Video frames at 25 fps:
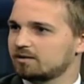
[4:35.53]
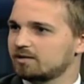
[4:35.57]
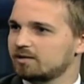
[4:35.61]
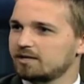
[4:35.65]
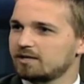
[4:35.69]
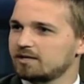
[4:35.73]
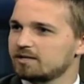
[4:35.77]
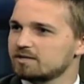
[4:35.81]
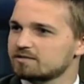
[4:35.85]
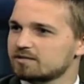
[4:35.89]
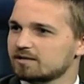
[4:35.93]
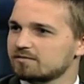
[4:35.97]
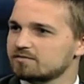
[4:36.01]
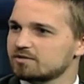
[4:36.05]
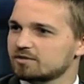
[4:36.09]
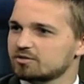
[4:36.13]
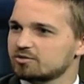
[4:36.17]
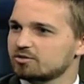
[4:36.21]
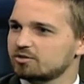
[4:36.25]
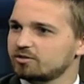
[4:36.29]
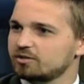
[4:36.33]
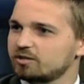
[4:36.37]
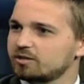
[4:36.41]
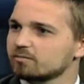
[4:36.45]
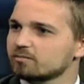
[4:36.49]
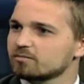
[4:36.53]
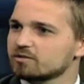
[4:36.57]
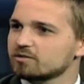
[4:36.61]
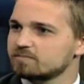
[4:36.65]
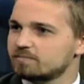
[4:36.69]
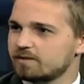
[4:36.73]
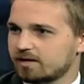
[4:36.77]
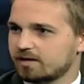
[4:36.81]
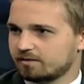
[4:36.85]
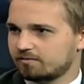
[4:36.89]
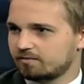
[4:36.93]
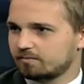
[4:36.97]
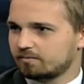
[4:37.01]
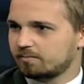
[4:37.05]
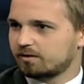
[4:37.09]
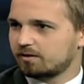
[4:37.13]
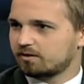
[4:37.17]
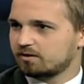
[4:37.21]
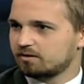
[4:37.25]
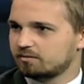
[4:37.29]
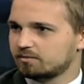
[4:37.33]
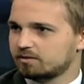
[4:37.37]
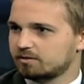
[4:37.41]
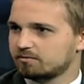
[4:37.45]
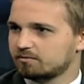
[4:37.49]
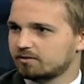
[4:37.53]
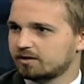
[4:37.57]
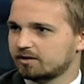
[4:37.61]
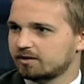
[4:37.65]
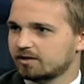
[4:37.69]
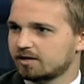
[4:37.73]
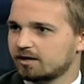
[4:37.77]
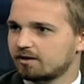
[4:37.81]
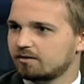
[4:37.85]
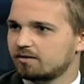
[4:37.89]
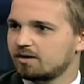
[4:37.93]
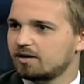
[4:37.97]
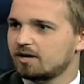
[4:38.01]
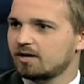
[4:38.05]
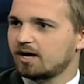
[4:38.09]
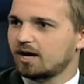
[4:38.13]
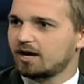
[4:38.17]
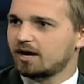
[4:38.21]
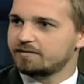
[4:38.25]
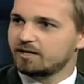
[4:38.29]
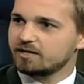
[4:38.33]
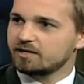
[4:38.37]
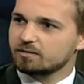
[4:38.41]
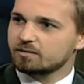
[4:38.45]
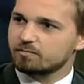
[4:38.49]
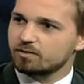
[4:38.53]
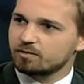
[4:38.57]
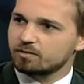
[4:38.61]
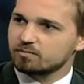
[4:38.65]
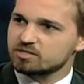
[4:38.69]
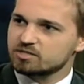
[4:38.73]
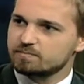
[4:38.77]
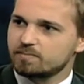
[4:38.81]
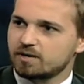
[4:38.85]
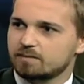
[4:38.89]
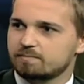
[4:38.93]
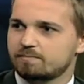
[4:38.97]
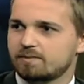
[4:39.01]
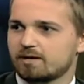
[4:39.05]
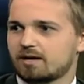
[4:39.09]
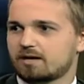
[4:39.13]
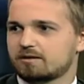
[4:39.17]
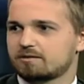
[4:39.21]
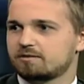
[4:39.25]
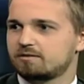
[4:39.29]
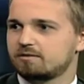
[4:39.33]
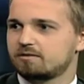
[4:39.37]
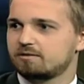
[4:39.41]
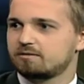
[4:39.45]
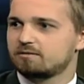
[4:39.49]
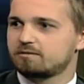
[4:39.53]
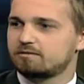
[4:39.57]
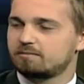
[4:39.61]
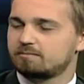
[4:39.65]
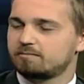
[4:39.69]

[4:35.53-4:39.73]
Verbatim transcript: Canadians have such little respect for Parliament right now, and they can bring respect back to it.